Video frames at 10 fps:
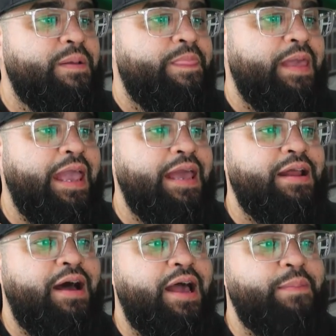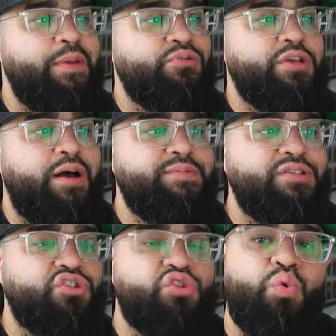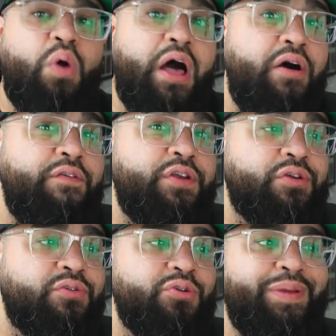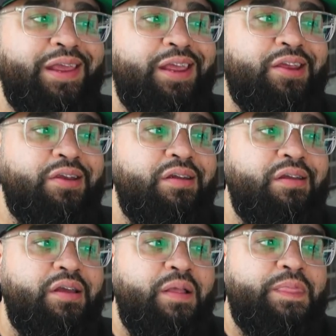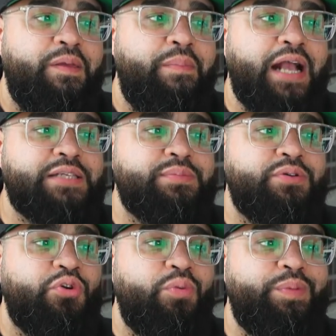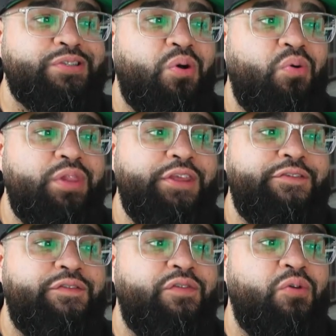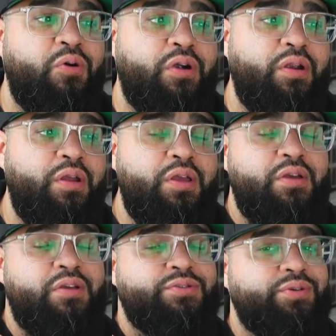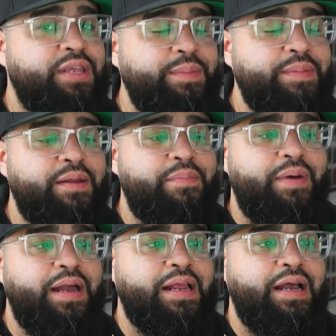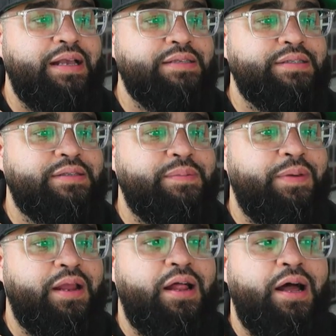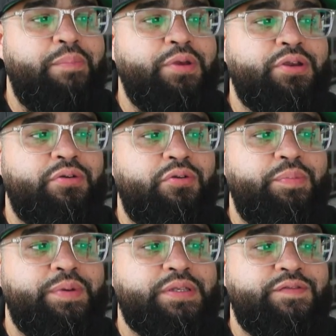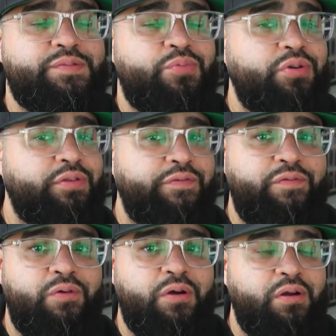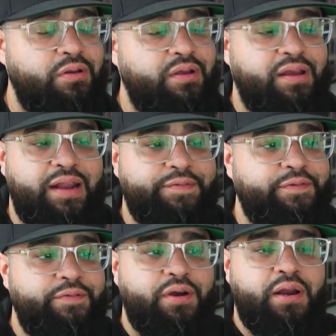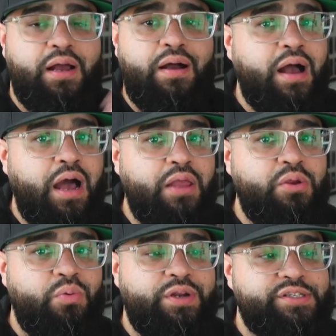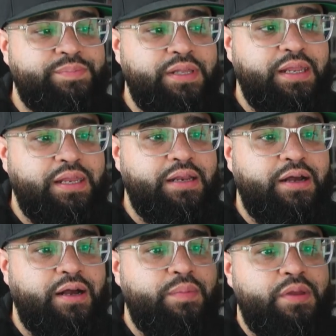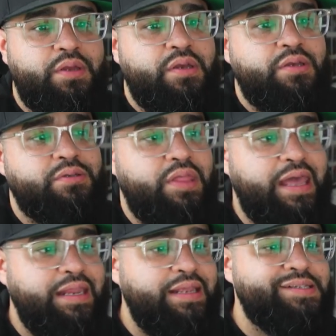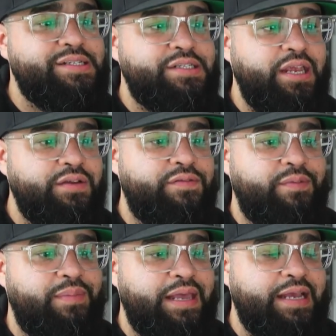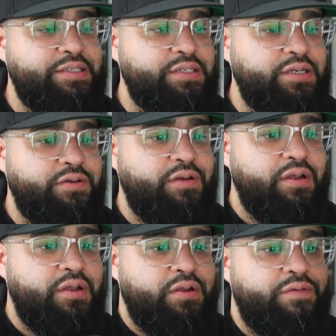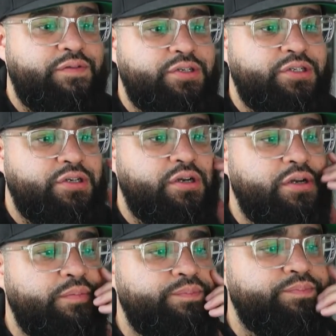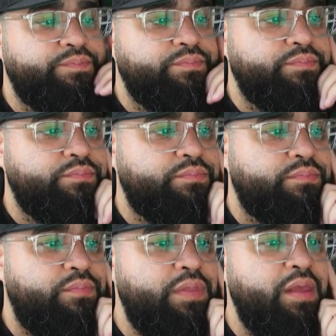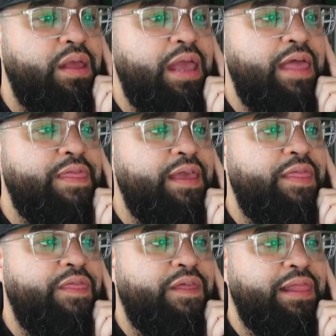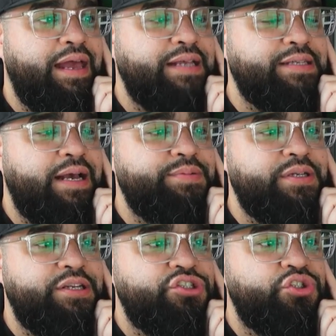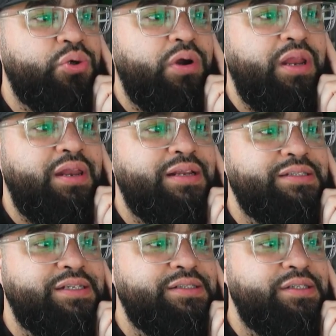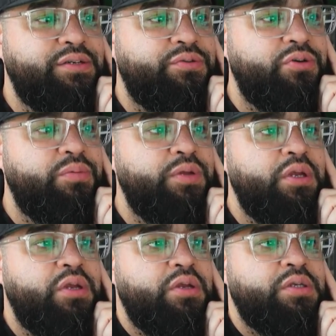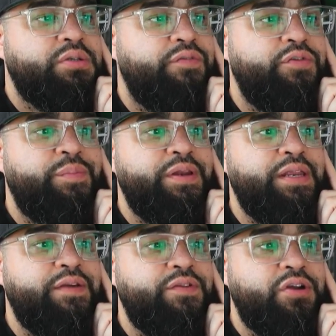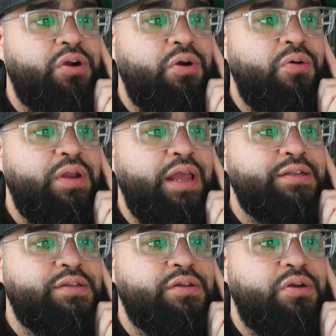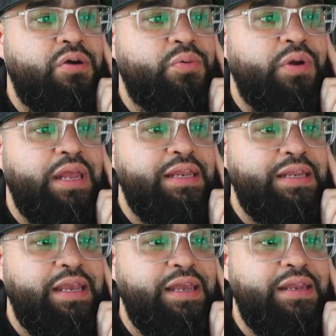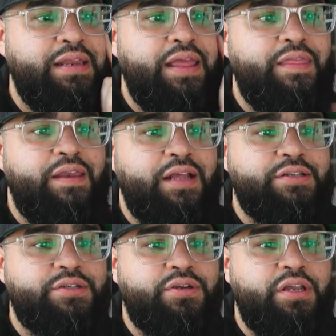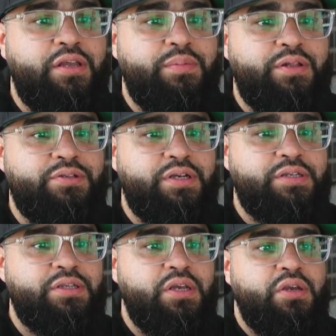Anaheim, it was up to 12 in a group. Here, the maximum group is only 4. So keep that in mind, guys. Depending on how big your group is, if it's more than 4, you're gonna have to figure out how you want to split it up. So that is a change from last year for sure. And then the last option is join an existing group. So if you've been given a code, enter the code where indicated and then enter your email address.